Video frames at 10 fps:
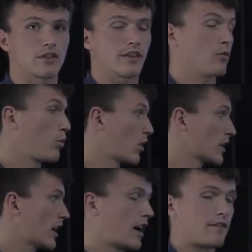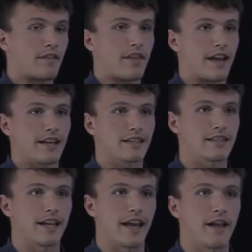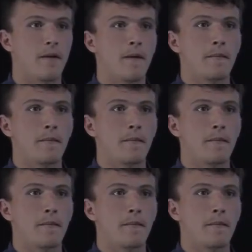to then work off that debt.